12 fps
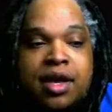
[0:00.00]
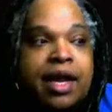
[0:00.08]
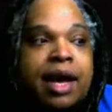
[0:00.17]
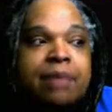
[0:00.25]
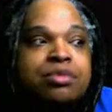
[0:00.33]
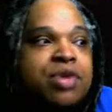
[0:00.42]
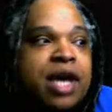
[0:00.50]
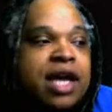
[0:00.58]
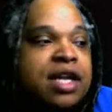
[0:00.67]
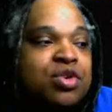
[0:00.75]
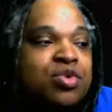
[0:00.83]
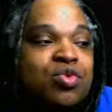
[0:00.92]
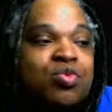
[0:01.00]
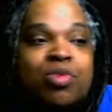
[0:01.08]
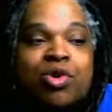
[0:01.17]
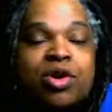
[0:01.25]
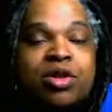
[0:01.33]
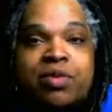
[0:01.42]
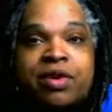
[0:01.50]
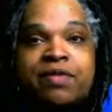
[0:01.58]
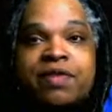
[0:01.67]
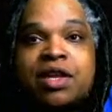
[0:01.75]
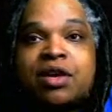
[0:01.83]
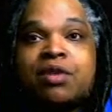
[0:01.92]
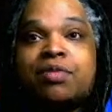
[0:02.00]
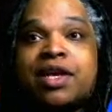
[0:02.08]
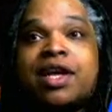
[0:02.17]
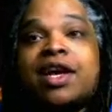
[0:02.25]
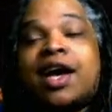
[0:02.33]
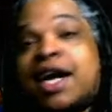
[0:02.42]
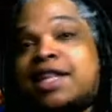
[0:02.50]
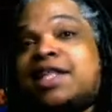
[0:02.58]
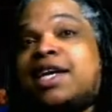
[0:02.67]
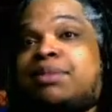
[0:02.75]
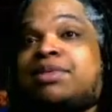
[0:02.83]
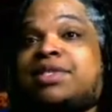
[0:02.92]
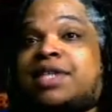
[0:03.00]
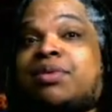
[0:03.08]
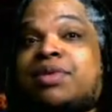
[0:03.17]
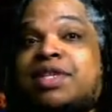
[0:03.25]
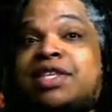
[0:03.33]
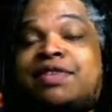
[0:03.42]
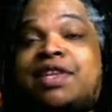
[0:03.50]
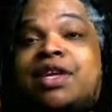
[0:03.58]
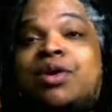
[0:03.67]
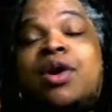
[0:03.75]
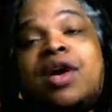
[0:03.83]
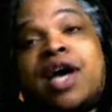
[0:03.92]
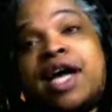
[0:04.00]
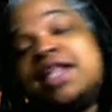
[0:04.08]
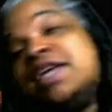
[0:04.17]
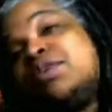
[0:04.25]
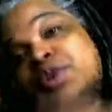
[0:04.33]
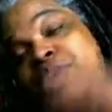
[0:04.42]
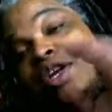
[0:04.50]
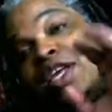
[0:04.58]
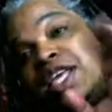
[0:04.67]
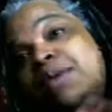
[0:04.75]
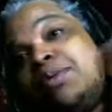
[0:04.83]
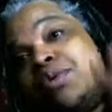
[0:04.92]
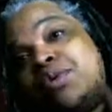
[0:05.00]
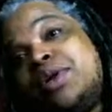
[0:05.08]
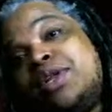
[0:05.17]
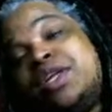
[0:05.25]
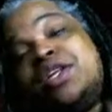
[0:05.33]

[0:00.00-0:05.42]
And I'm trying to do more than one video, but I think I'm stuck with this video. I think we're going to keep going